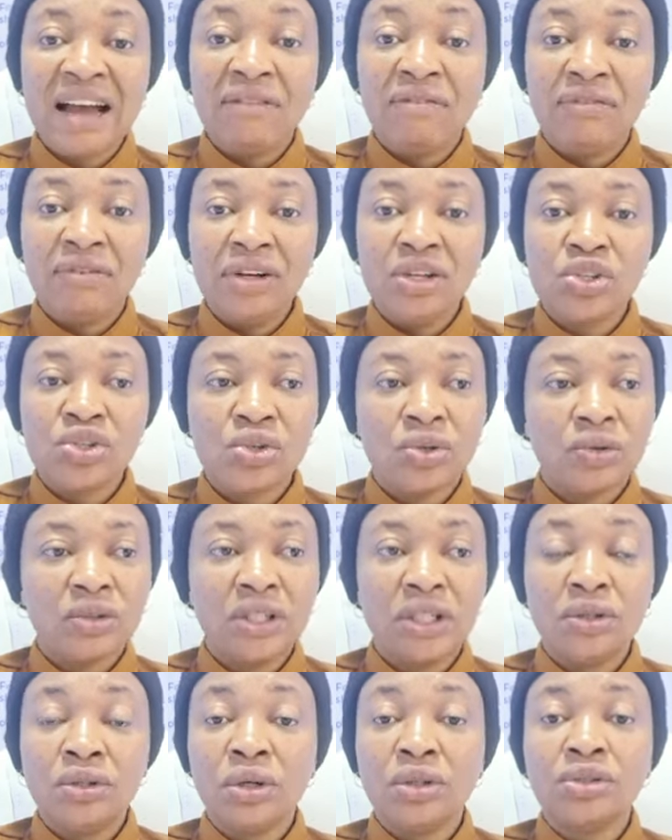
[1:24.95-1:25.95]

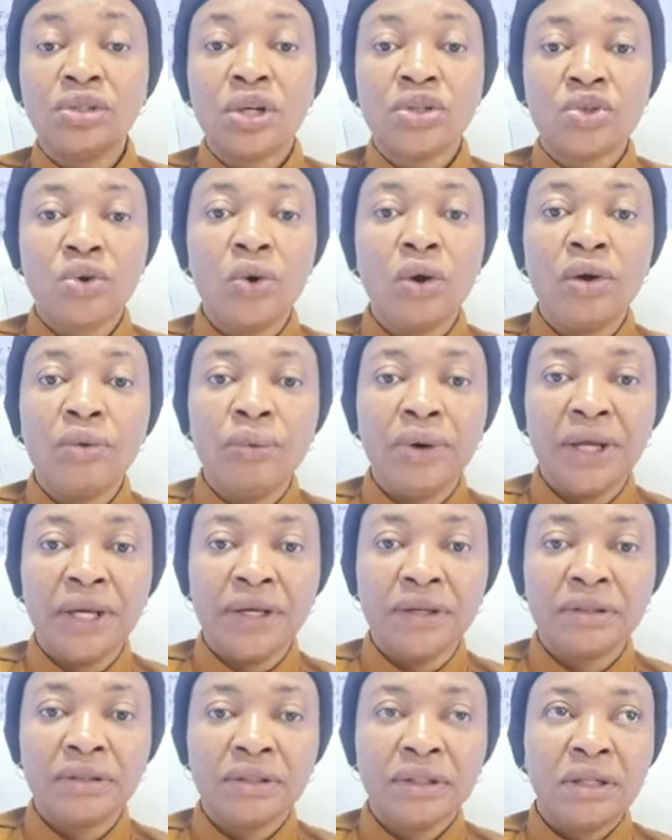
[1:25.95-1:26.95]
affliction, they don't just go
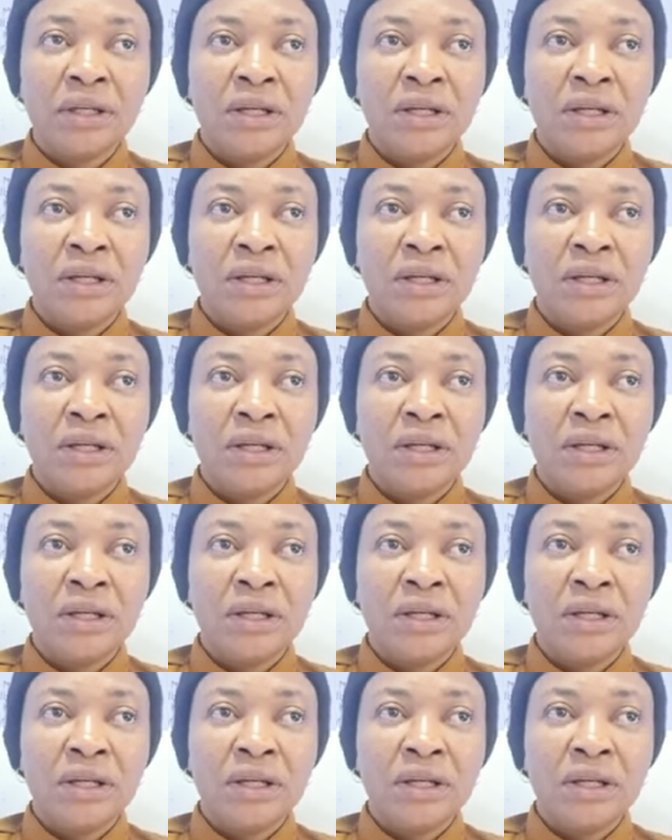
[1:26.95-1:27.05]
away.